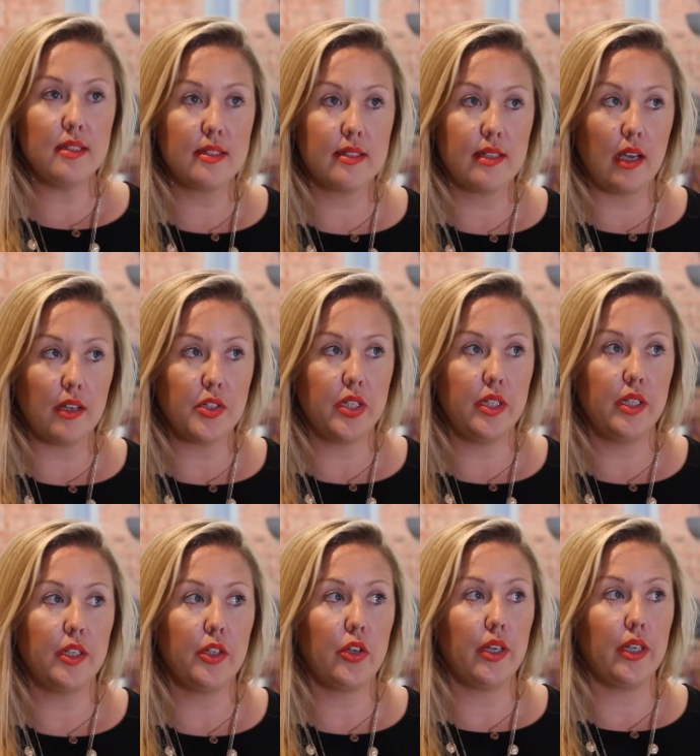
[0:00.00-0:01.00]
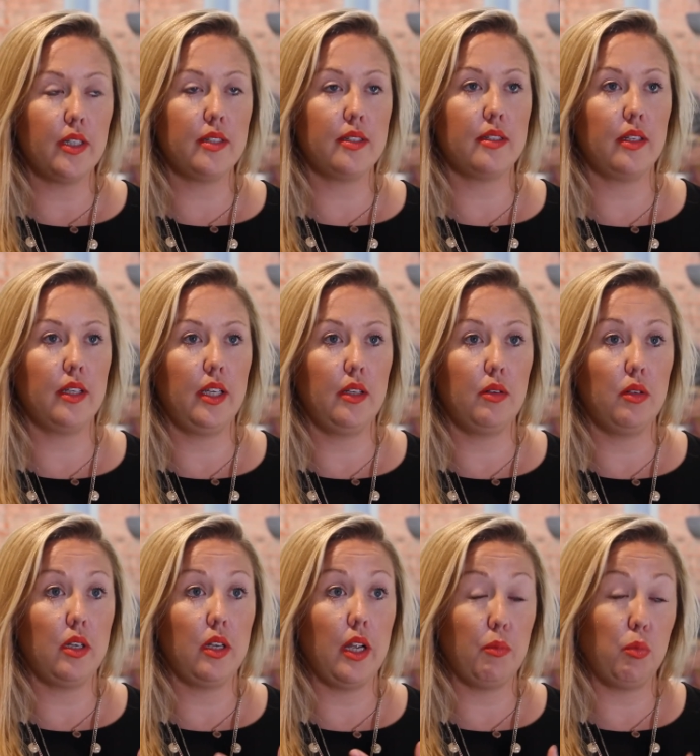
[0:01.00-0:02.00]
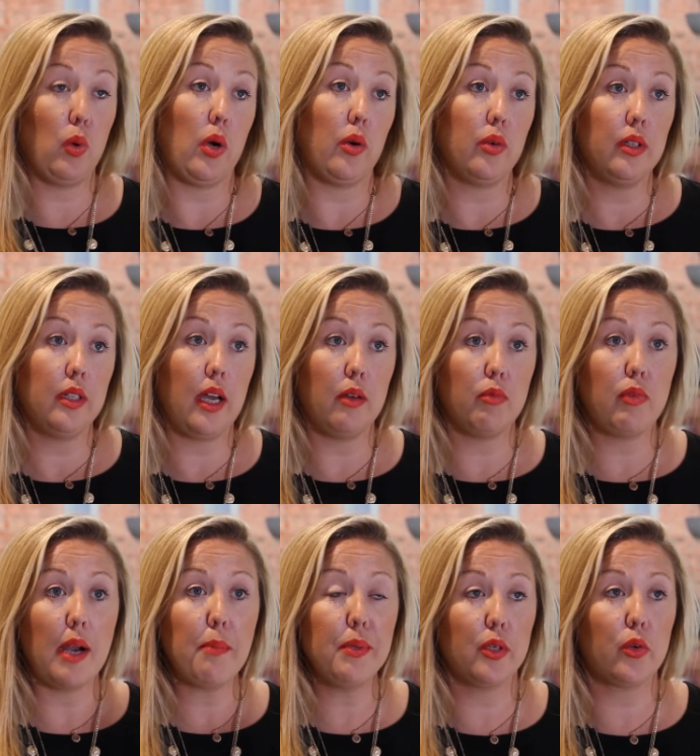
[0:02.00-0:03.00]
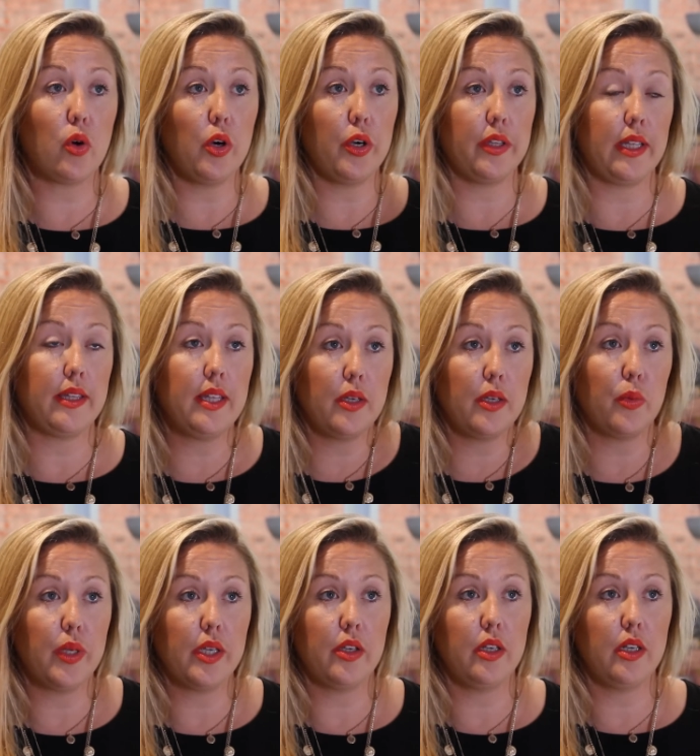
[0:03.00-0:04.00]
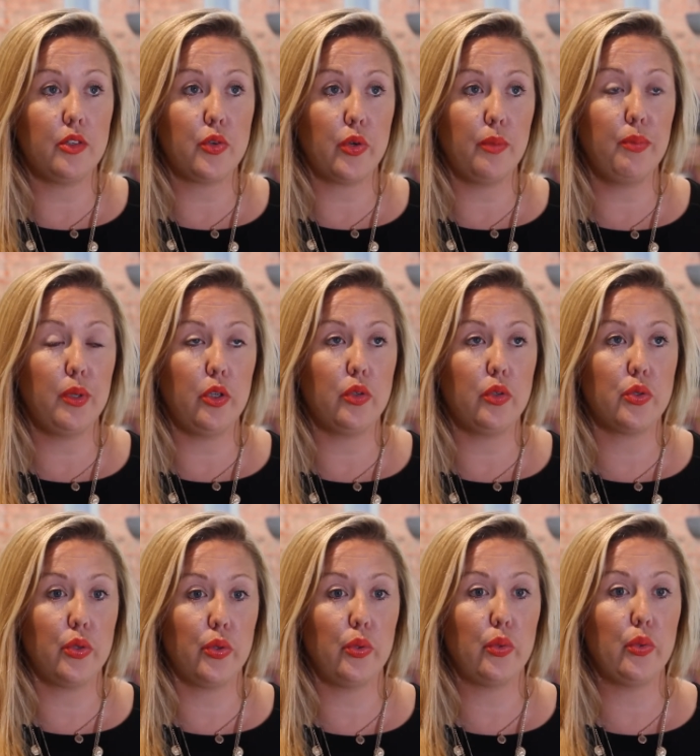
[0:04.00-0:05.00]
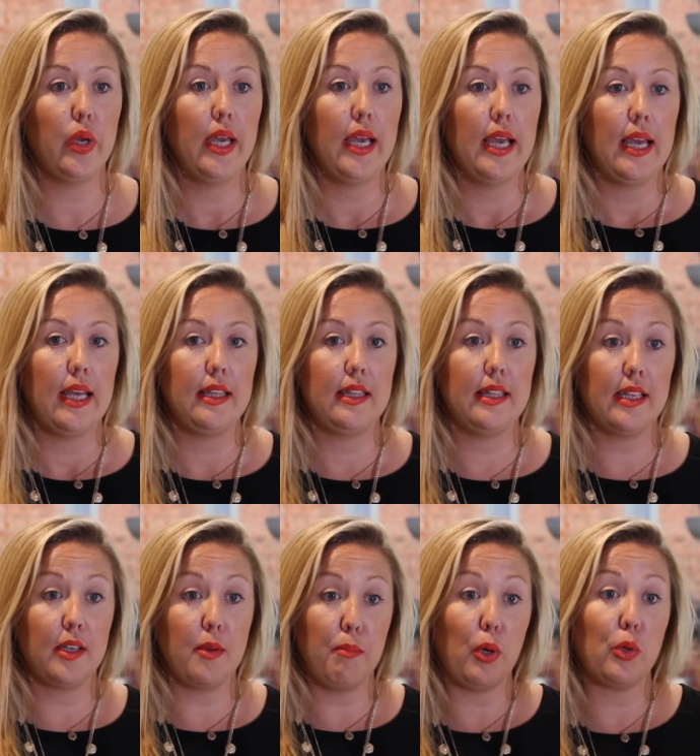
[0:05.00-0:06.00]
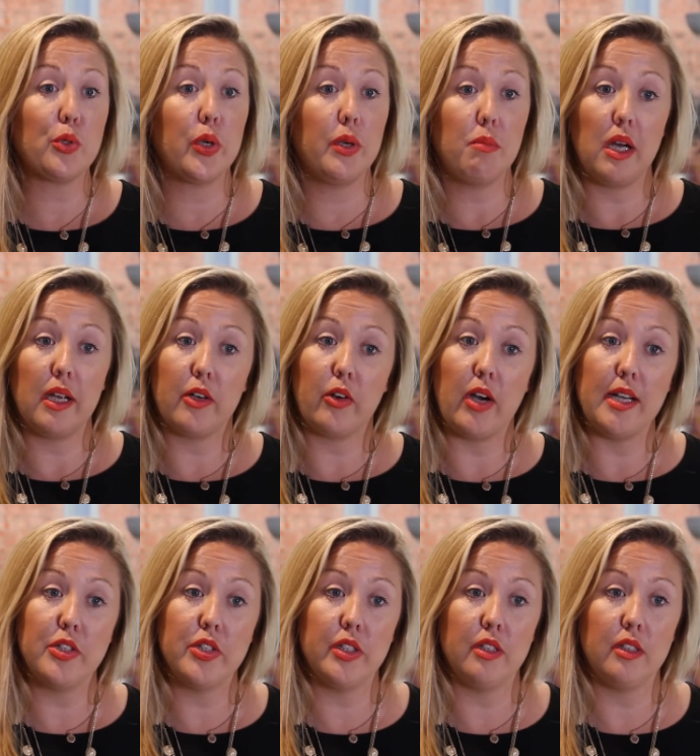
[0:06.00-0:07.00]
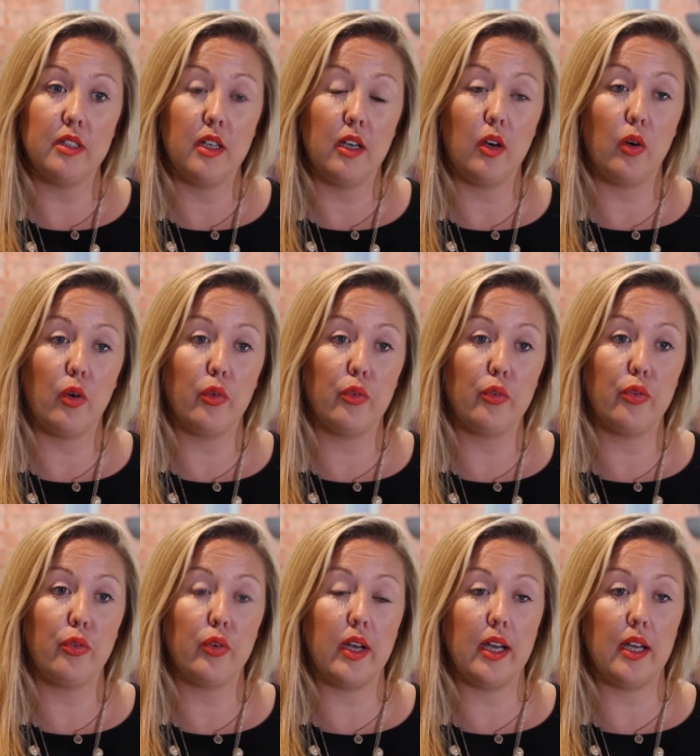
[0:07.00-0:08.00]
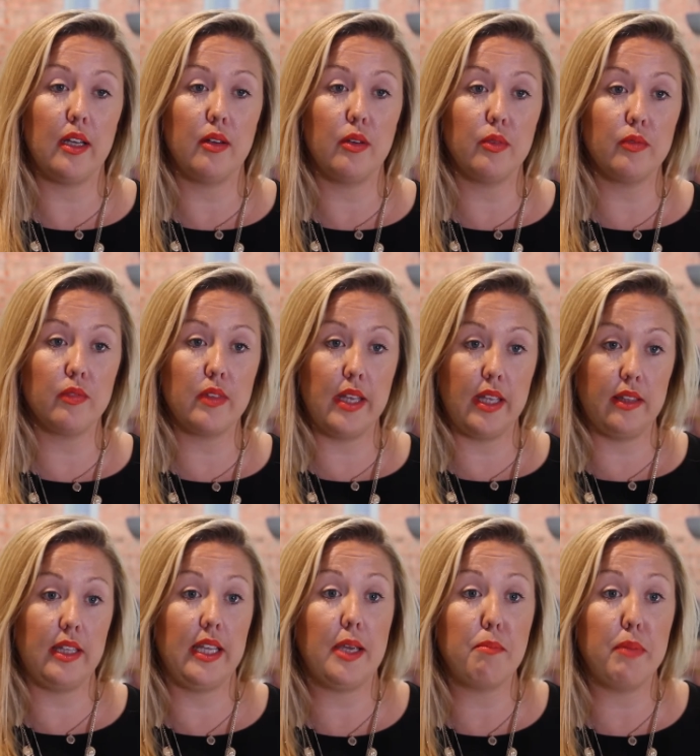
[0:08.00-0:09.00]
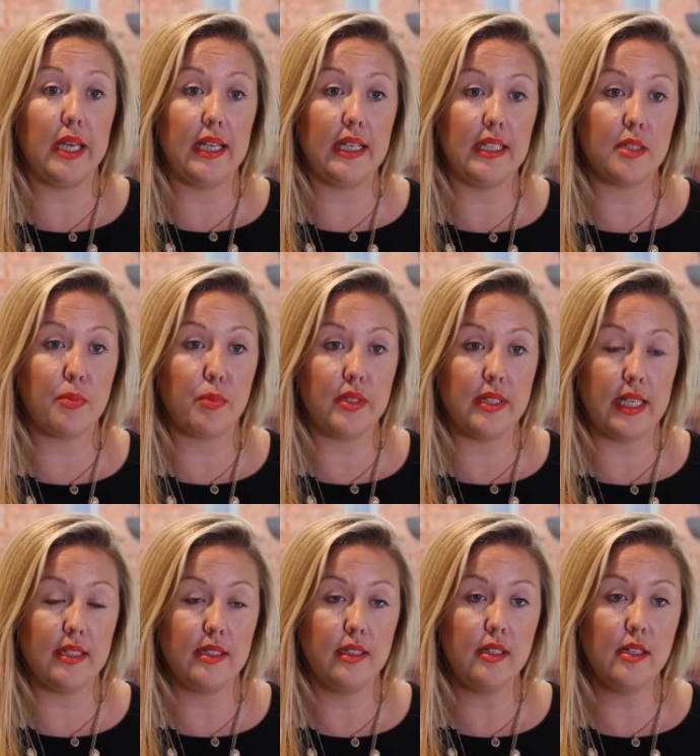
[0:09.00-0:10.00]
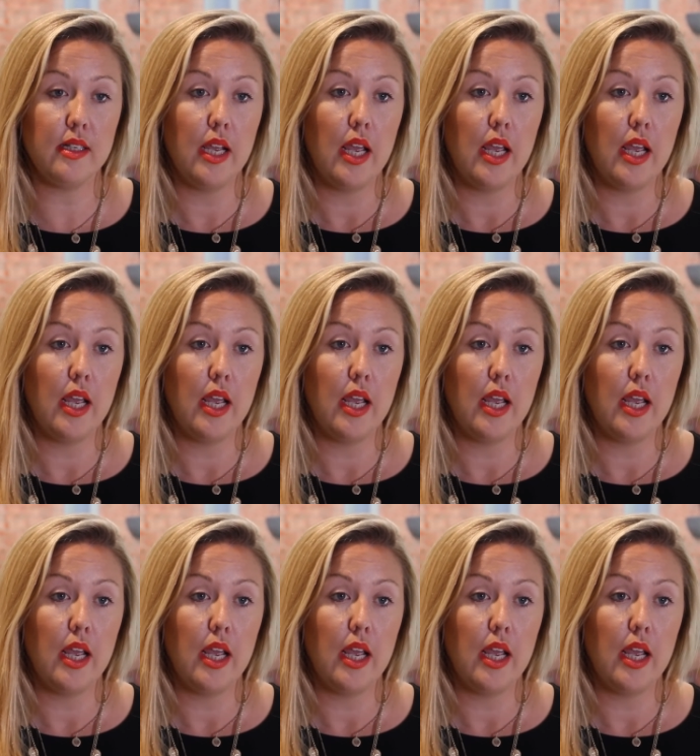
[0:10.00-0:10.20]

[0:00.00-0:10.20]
such an increase in, well, a rapid growth, I think we could attribute to the compulsory migration of uh, the, the NBN has presented.